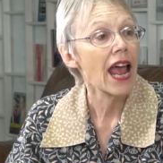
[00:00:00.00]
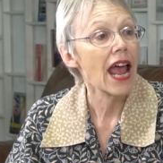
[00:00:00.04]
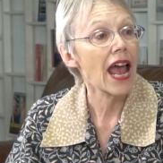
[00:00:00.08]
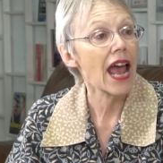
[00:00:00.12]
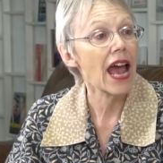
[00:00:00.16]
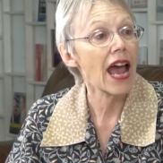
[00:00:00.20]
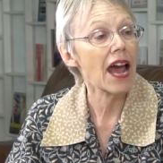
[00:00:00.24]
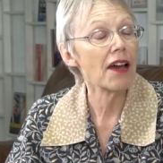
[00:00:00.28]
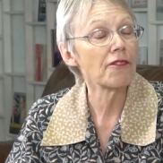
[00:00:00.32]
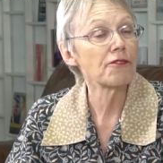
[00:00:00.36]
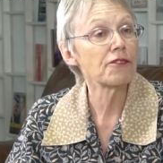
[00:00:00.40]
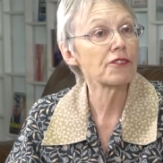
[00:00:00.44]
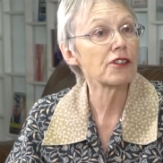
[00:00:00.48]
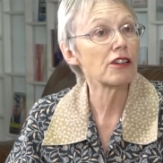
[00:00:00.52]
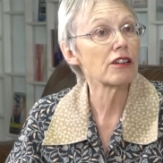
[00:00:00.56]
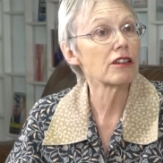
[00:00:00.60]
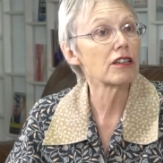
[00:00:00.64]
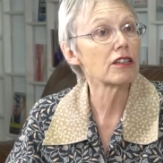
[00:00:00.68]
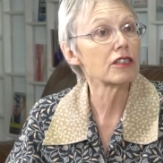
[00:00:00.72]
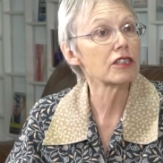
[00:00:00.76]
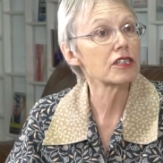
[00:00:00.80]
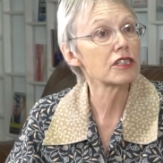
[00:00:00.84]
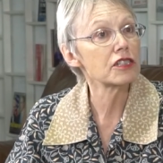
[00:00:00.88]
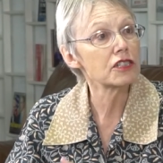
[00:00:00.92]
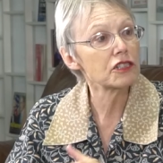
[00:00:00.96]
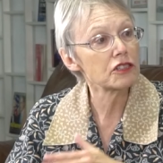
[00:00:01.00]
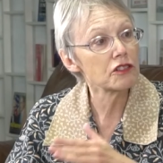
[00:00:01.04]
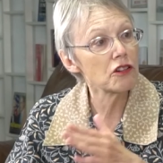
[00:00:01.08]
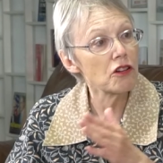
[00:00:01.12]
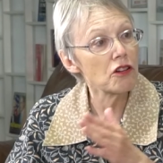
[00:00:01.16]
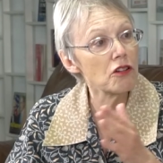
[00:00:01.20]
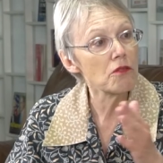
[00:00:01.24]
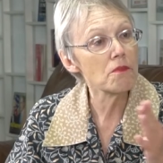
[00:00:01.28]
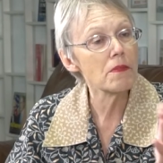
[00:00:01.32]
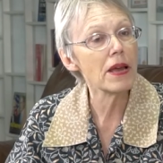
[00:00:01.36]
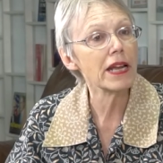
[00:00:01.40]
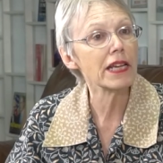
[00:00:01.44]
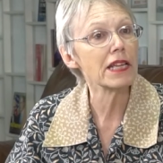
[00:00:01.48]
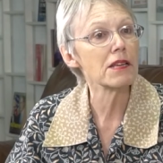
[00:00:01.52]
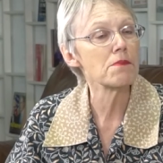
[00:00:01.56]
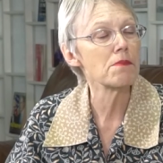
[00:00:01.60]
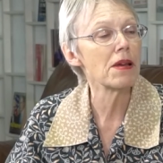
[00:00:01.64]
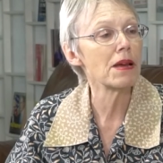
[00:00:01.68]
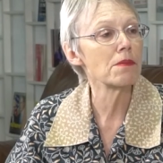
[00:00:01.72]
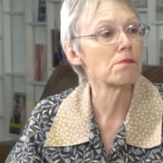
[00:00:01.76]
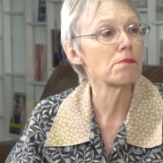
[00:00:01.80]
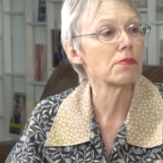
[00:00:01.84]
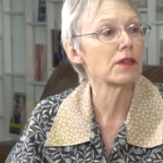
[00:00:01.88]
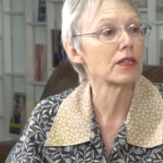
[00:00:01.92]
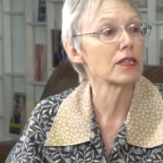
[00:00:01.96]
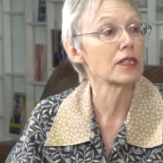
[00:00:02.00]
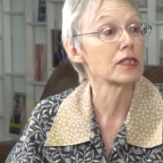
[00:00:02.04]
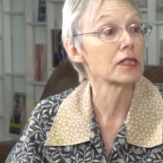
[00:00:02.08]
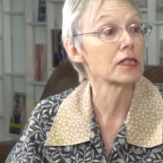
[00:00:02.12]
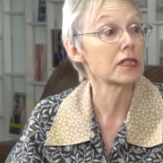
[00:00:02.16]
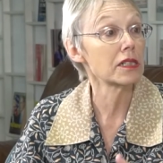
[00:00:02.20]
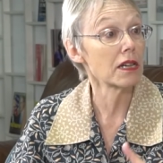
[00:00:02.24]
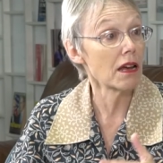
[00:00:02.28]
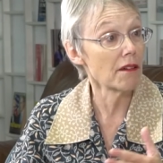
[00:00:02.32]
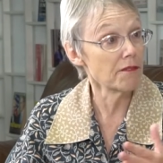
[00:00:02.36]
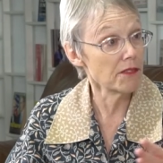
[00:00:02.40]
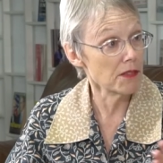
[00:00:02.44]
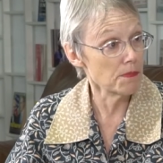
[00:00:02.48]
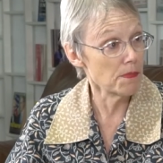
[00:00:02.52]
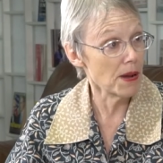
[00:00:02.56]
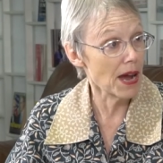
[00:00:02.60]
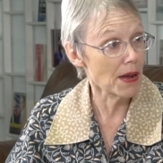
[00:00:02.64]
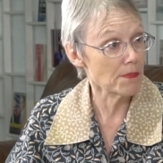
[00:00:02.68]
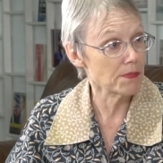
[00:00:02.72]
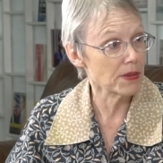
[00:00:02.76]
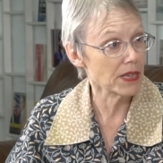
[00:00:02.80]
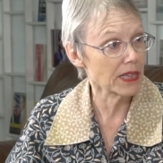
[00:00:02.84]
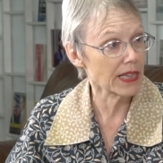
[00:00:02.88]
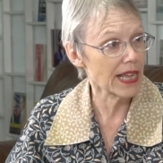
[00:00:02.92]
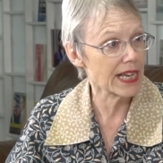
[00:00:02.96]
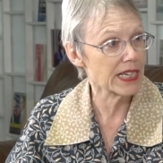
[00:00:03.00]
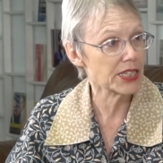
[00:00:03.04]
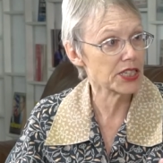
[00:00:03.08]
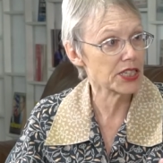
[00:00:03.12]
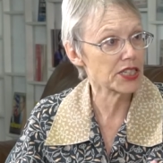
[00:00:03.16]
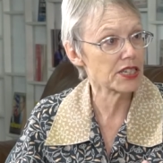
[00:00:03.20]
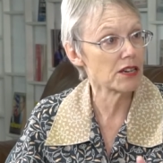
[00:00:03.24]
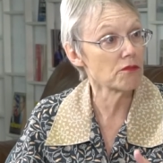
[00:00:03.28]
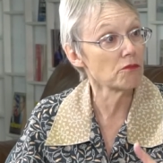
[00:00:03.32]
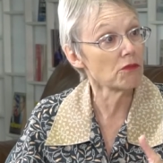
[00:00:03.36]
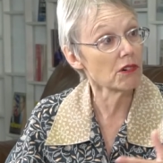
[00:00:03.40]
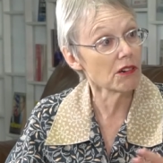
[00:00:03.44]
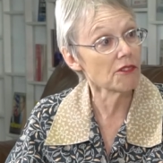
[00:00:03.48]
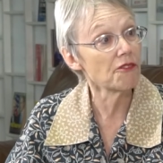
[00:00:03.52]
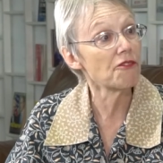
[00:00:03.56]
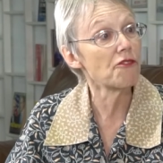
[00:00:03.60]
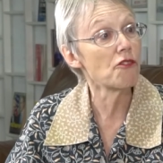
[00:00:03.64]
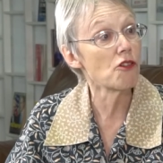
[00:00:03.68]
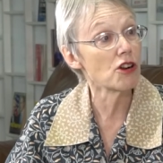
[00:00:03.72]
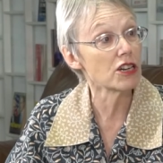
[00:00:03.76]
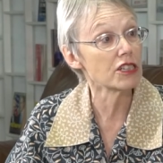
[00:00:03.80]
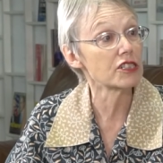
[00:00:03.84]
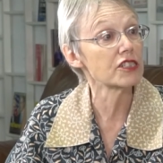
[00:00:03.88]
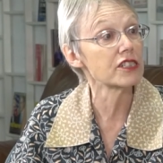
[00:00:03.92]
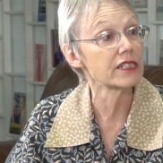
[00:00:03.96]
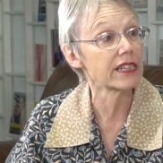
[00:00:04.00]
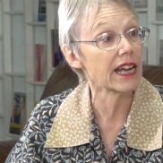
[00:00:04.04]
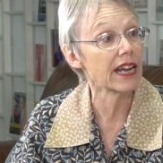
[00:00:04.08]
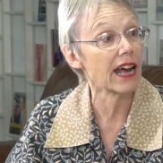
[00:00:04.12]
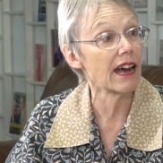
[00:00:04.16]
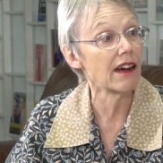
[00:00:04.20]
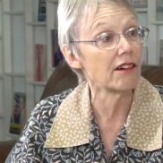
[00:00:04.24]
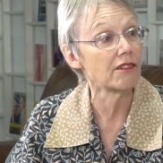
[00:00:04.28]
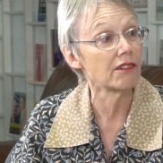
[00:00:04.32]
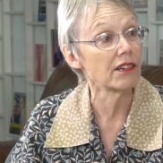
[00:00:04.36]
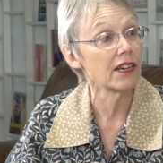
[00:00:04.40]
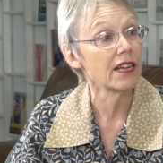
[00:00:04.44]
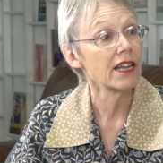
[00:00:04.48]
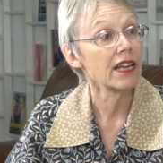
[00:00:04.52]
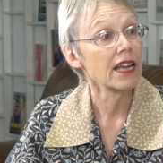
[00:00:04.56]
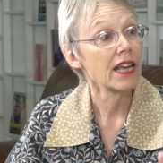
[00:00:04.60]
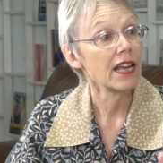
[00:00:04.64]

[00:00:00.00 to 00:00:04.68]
after so many members of the population were forced out